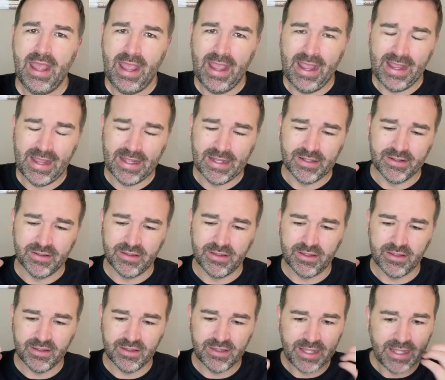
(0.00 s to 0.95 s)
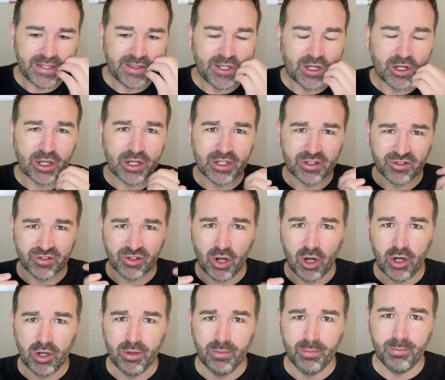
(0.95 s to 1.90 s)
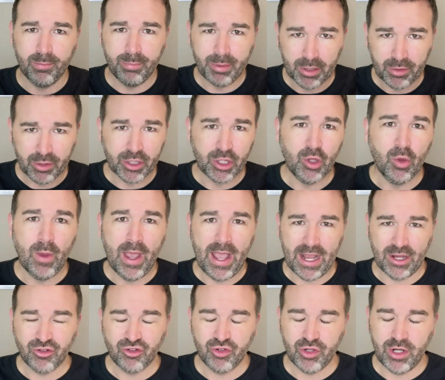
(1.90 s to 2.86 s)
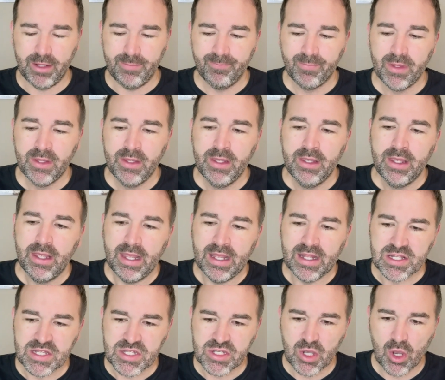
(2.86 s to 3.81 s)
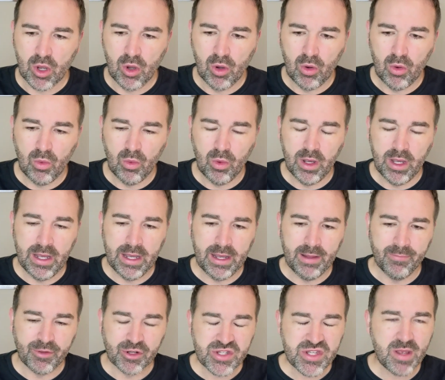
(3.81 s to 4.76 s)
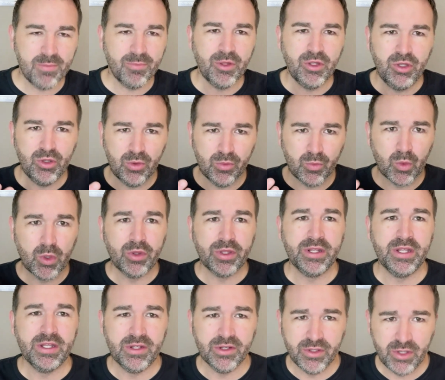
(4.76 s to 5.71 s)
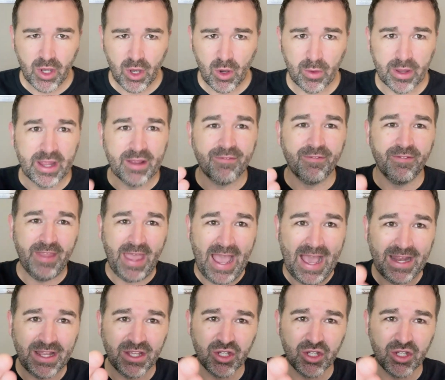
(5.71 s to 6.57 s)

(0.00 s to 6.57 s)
and then they're going to start billing you extra. And so there's something you really need to know if that